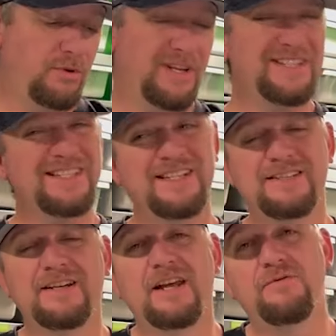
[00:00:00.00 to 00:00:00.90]
breeding
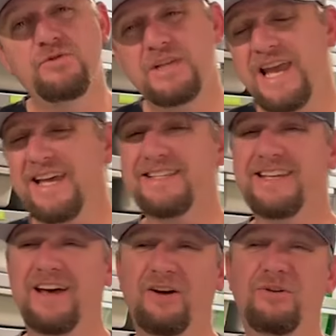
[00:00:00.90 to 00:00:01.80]
season. If you can't
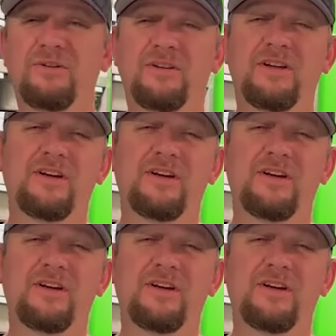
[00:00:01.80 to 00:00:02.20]
tell,